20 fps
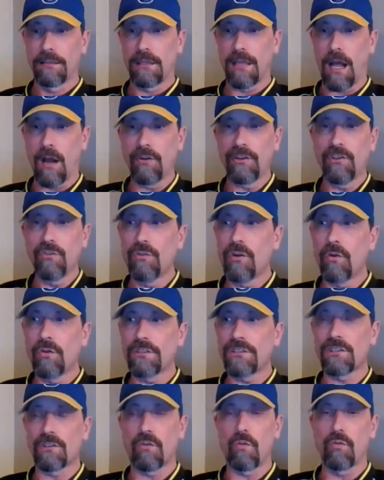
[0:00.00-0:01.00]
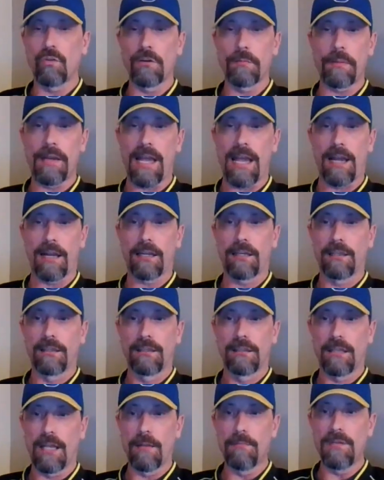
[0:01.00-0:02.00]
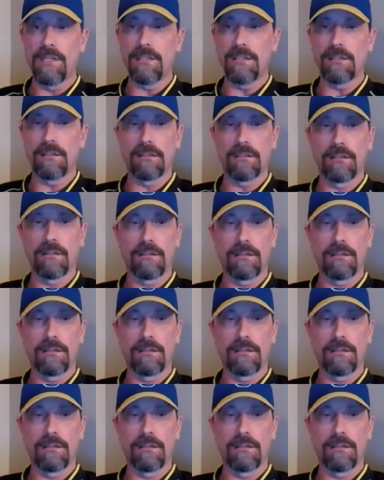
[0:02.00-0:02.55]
How do you know it's a quarterback? I mean,